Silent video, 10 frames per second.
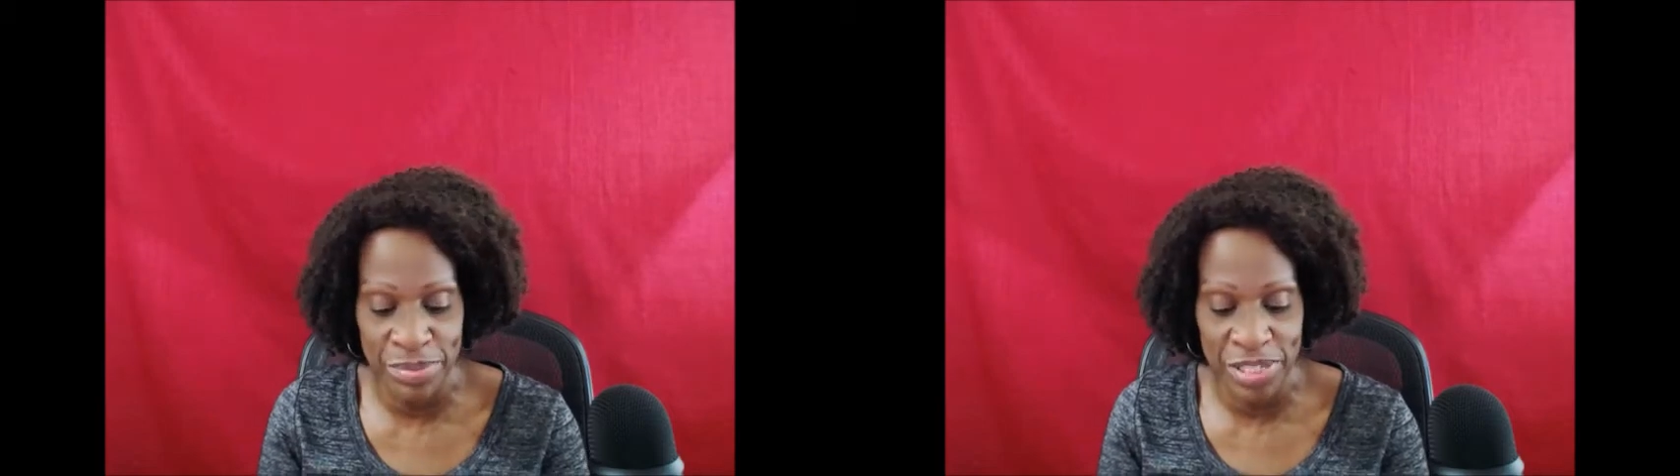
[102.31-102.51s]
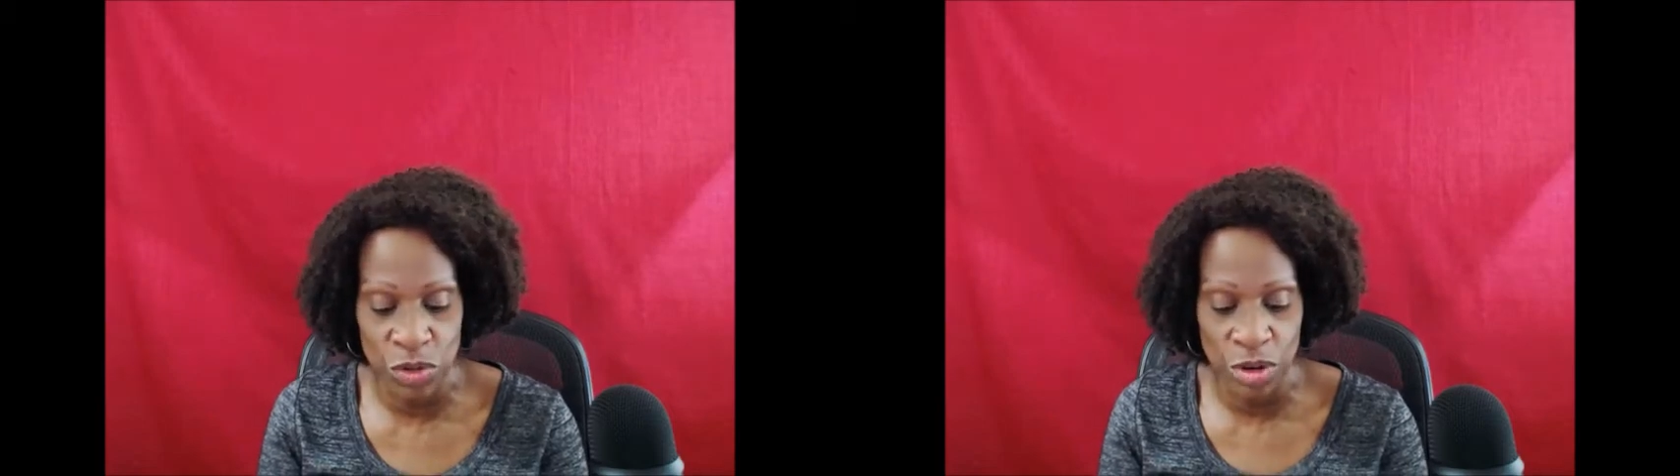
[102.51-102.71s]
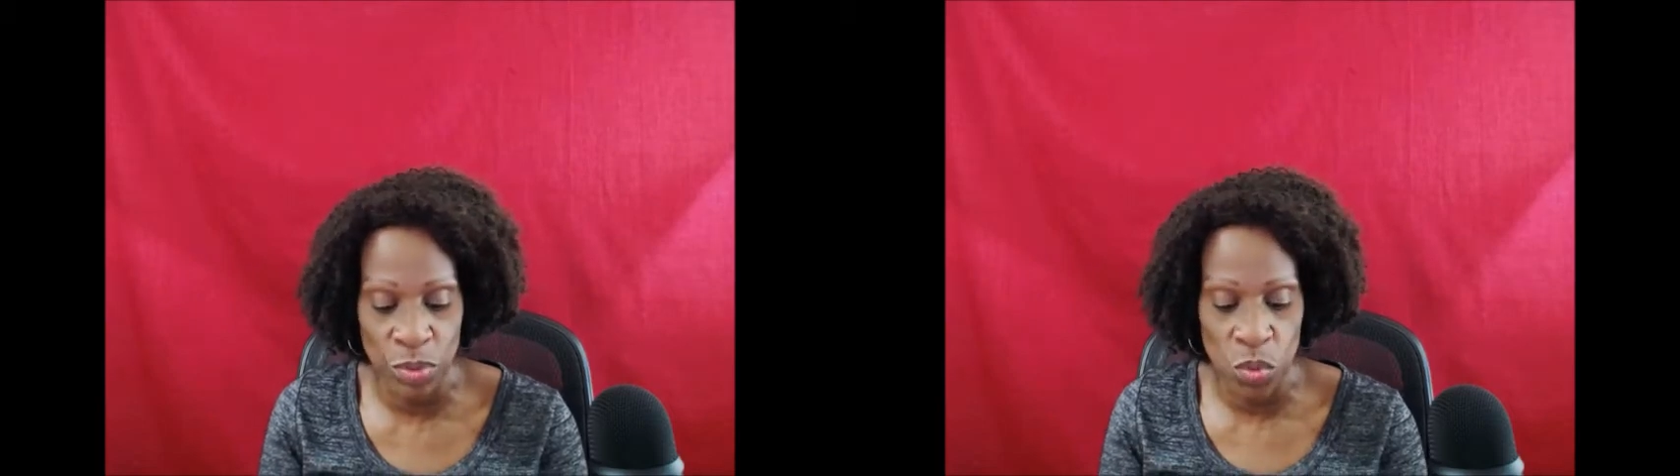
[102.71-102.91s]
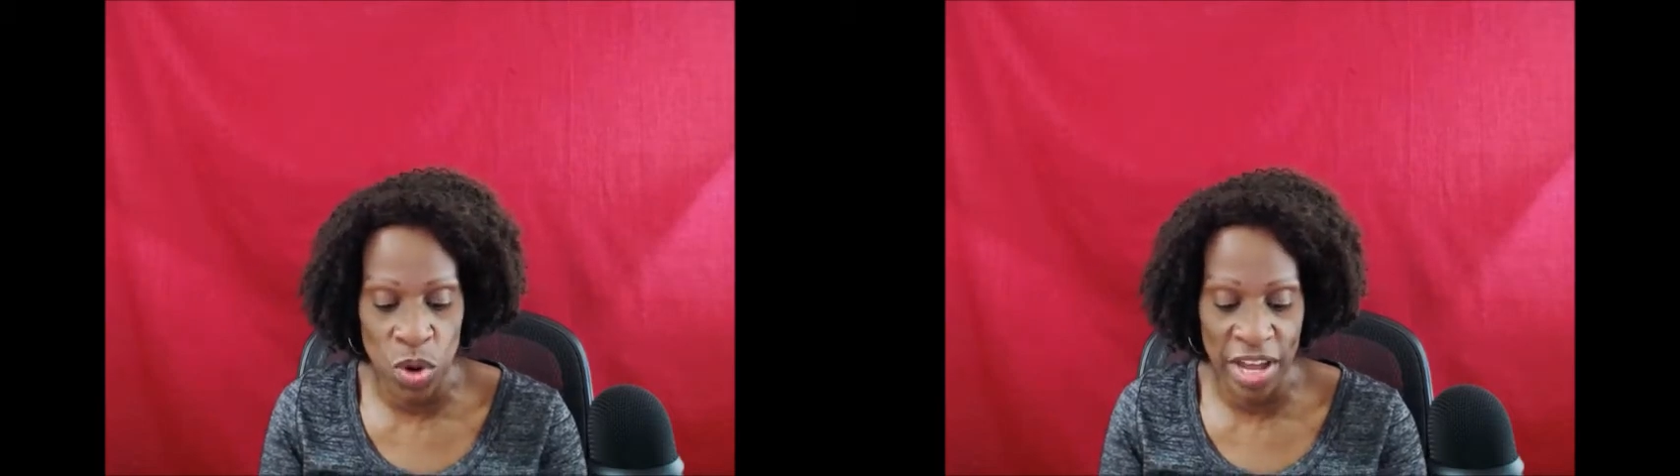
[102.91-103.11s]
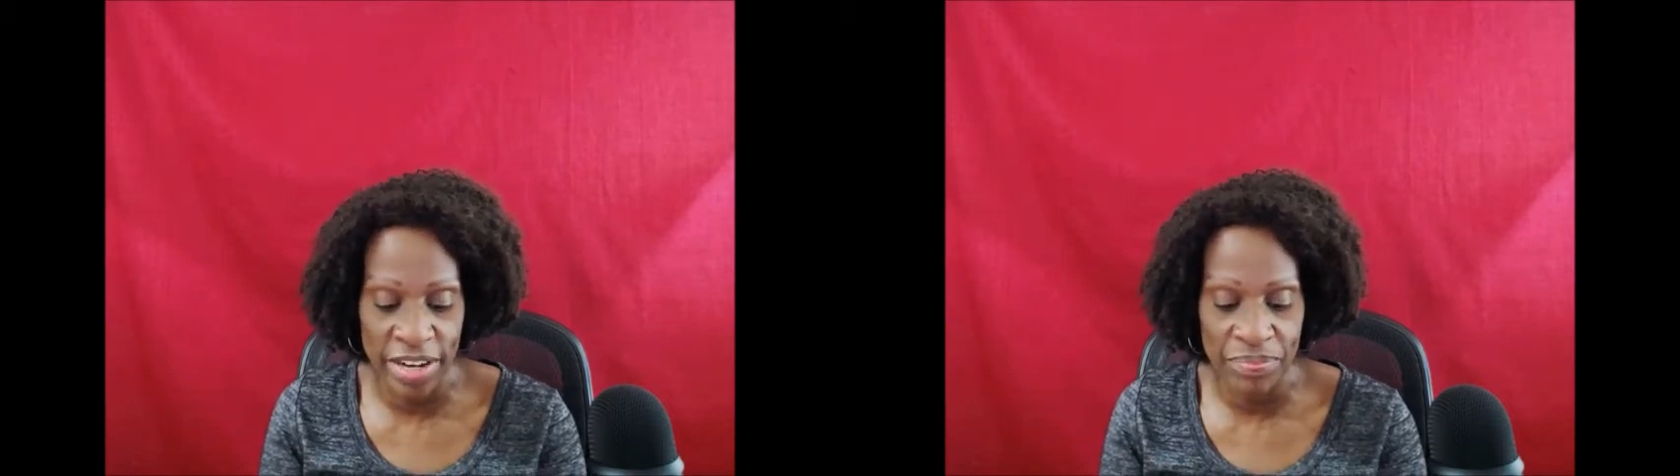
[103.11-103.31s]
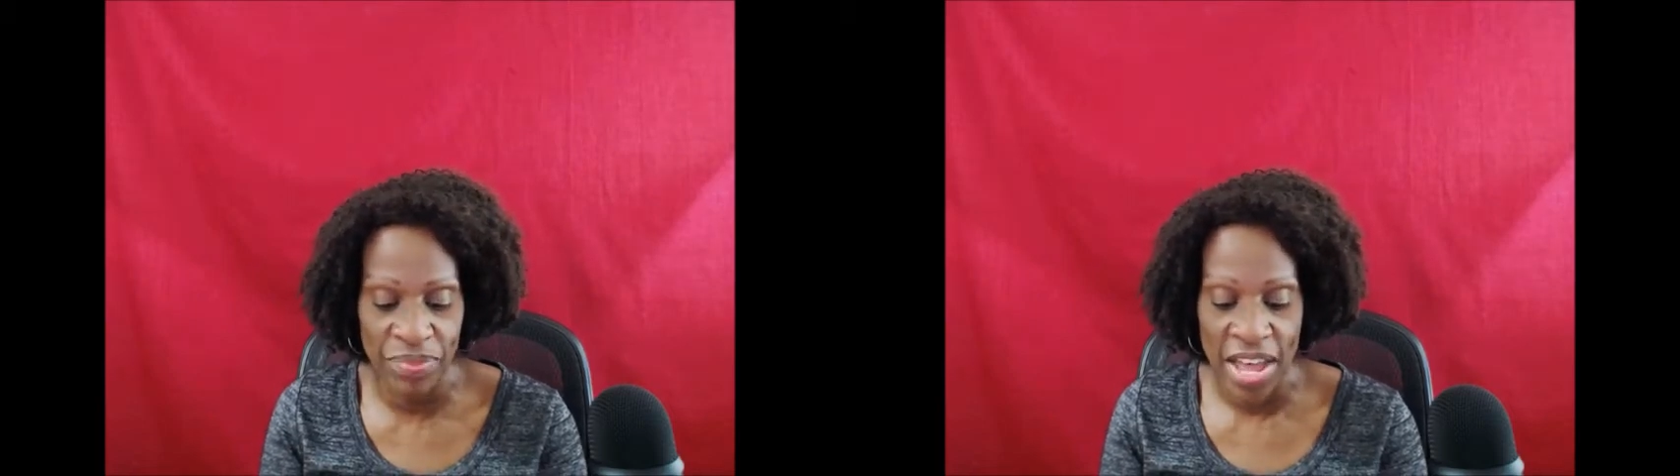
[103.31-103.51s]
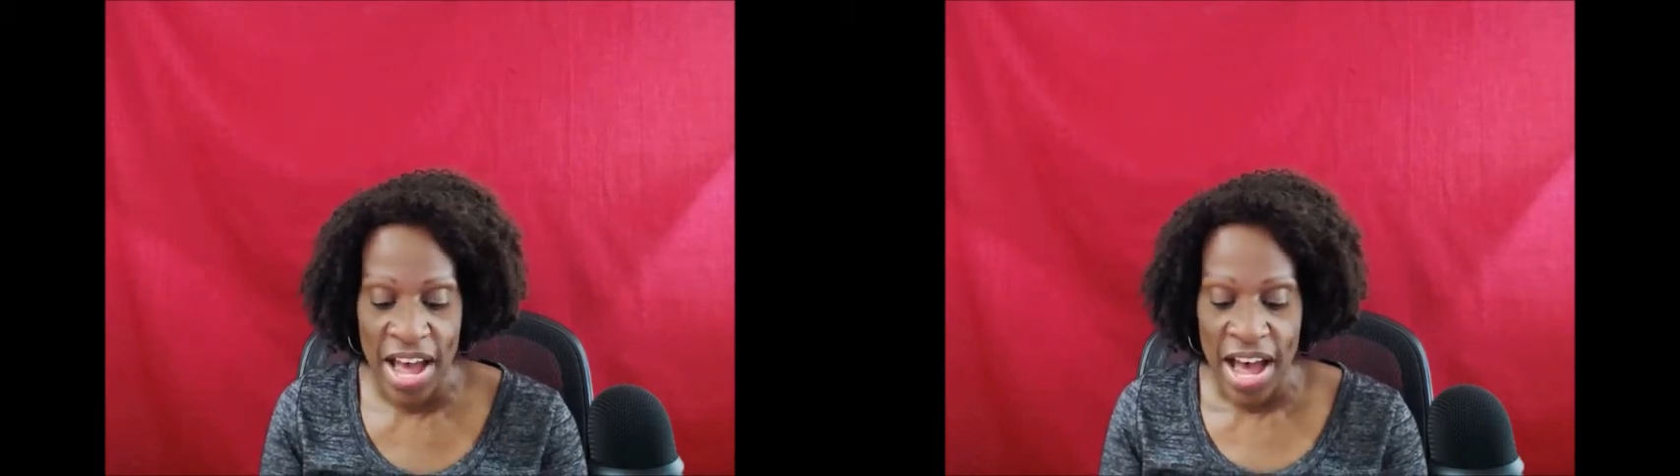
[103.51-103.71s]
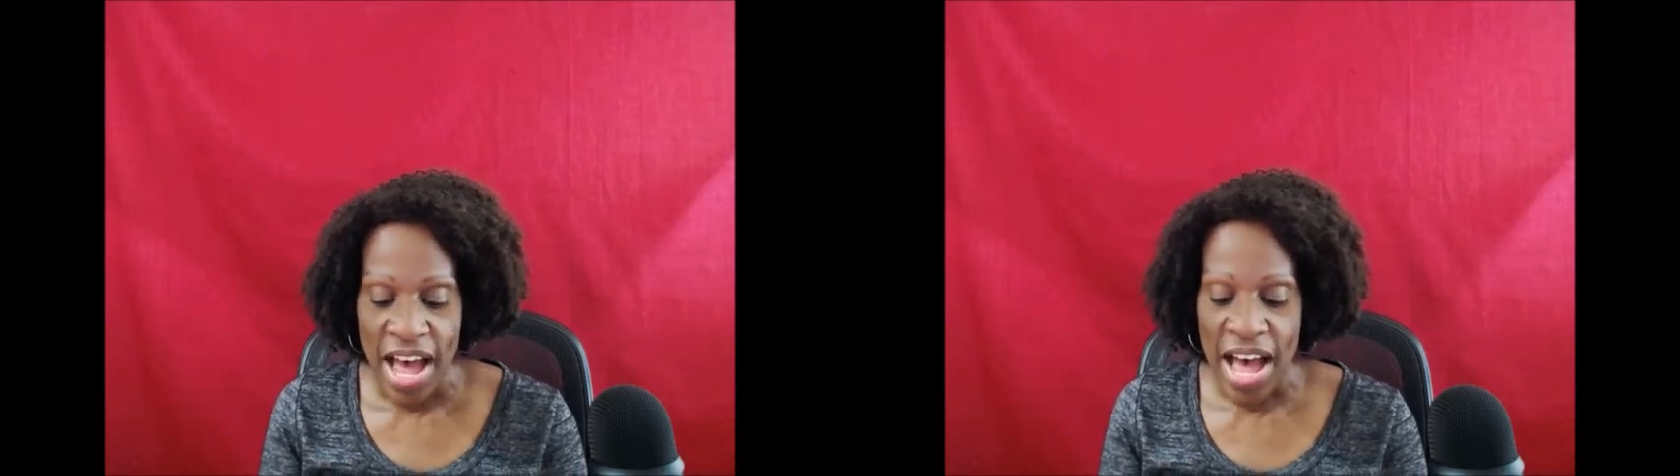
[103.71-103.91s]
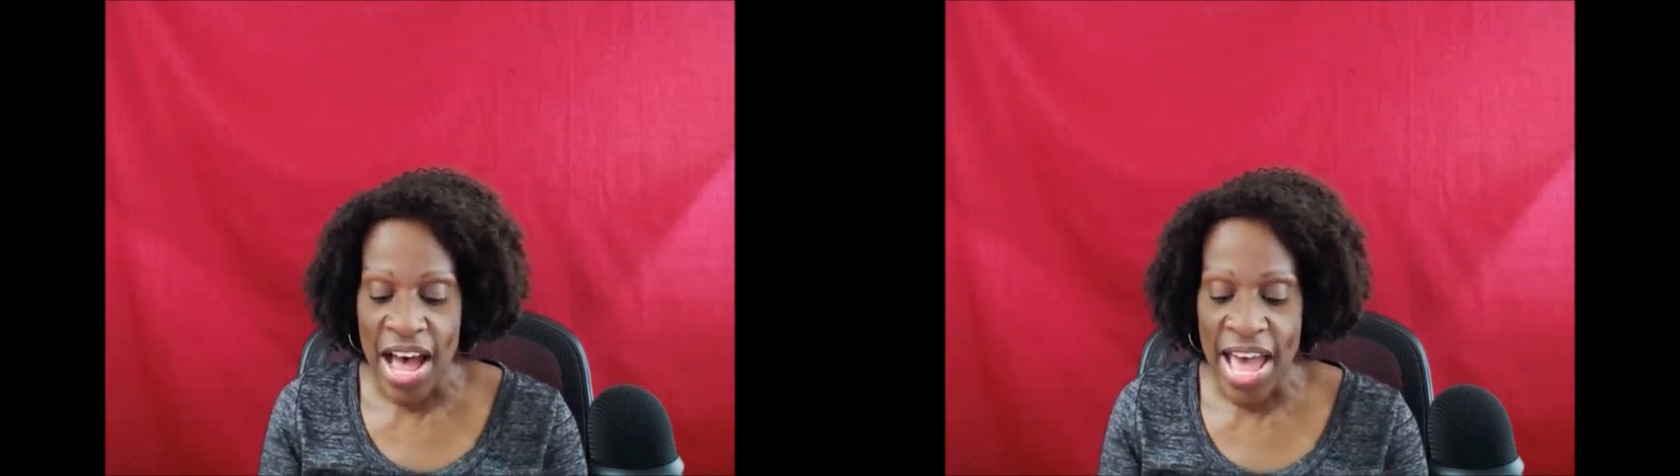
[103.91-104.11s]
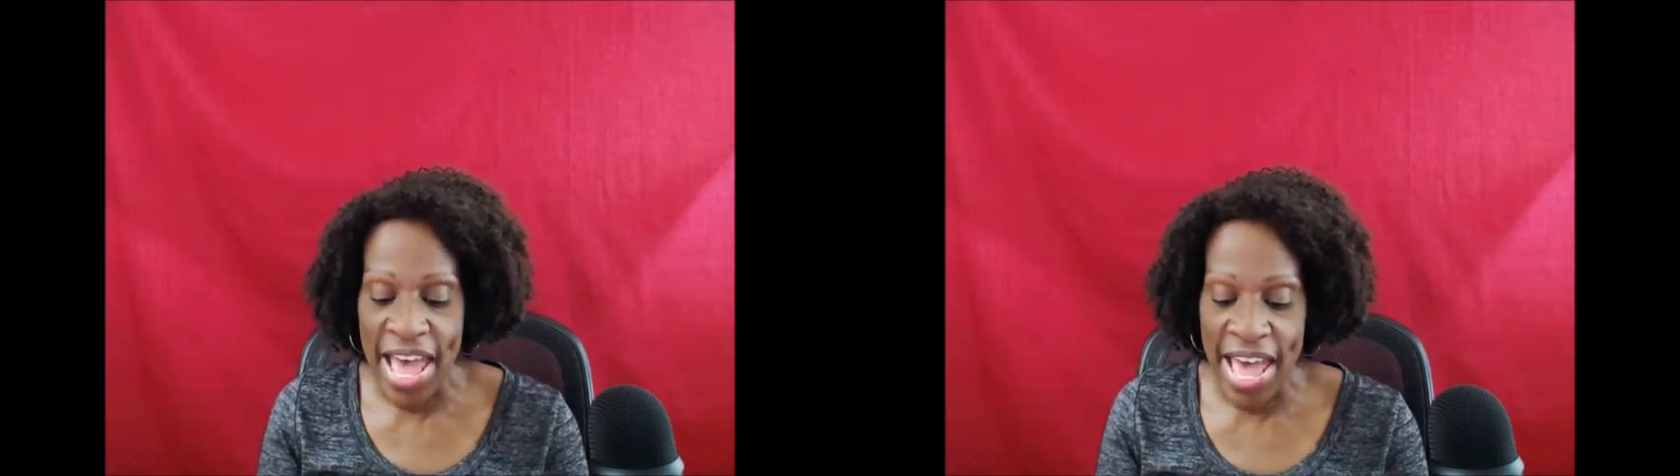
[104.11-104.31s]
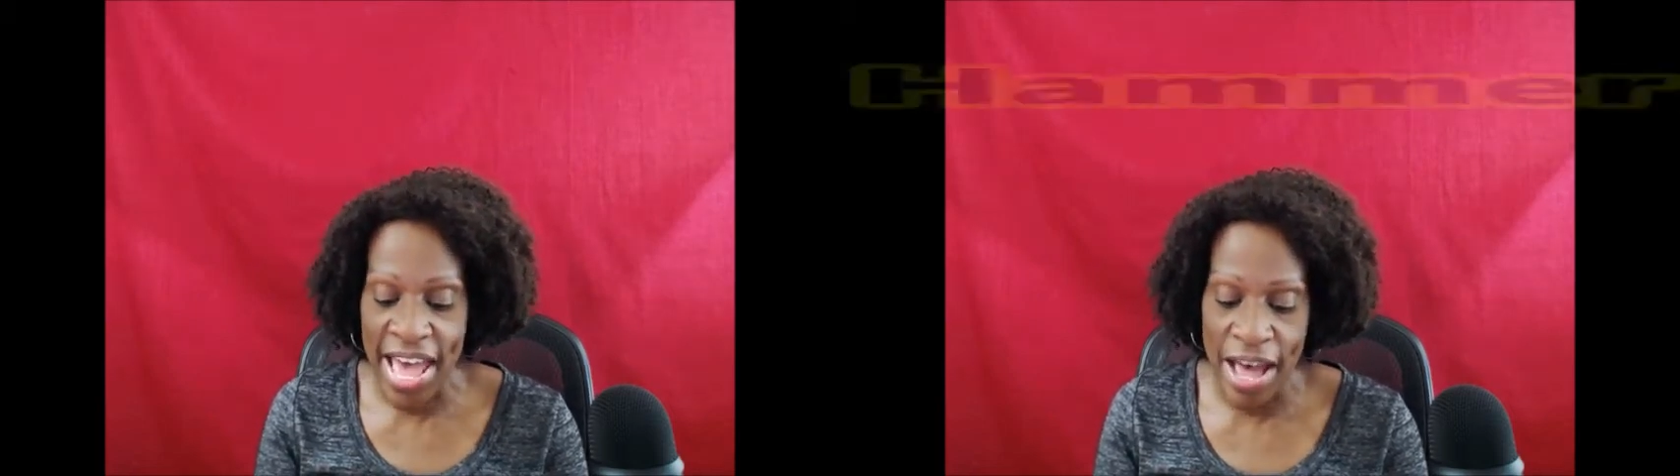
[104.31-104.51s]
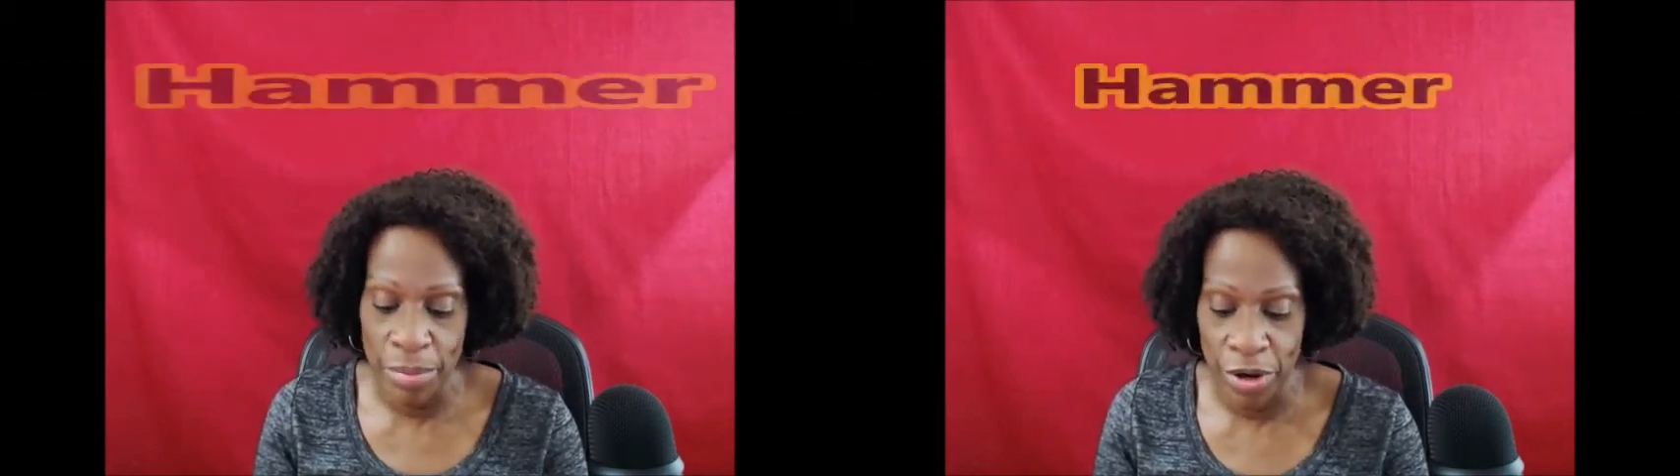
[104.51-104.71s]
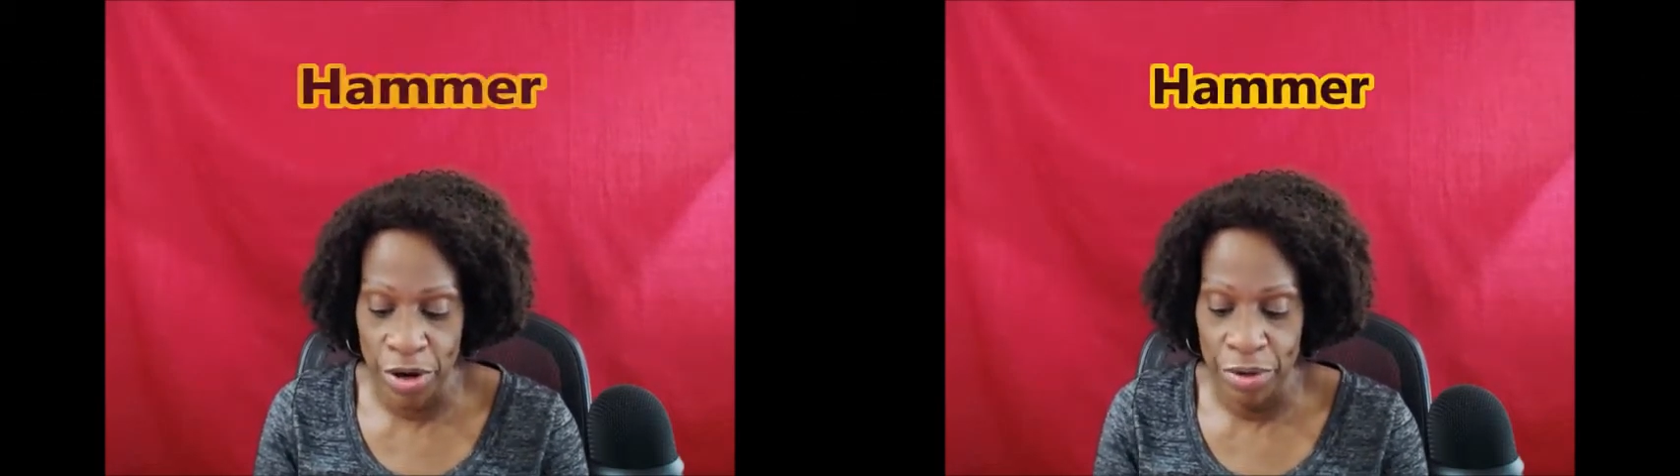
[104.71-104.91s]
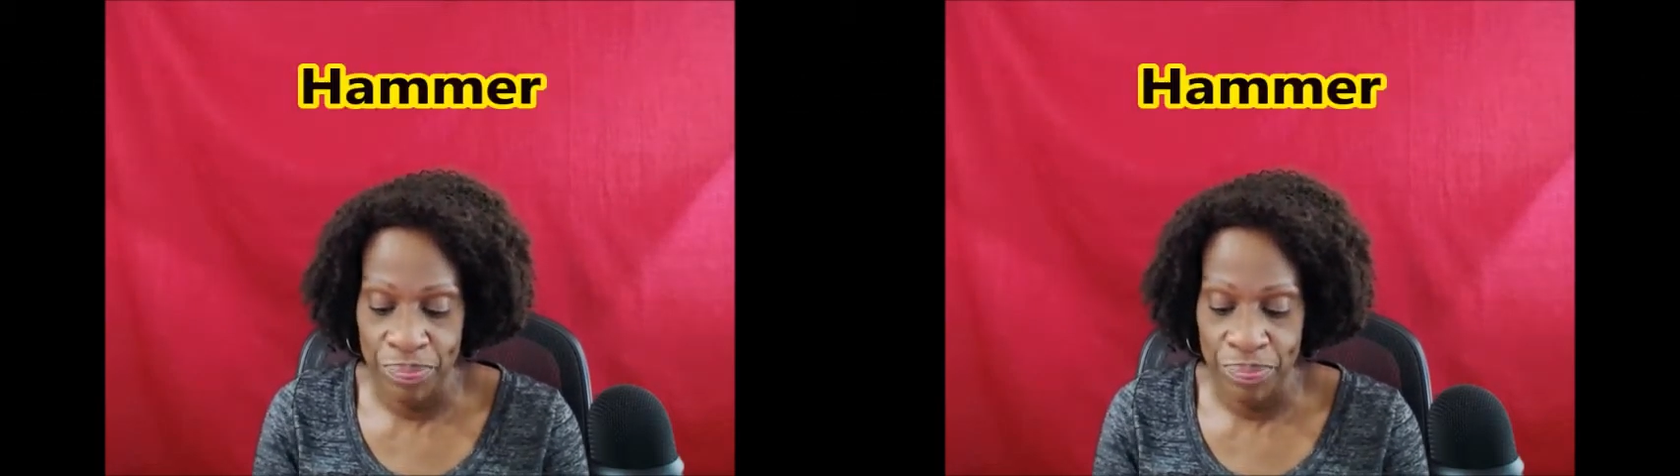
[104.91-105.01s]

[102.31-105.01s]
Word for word: So number one, a hammer.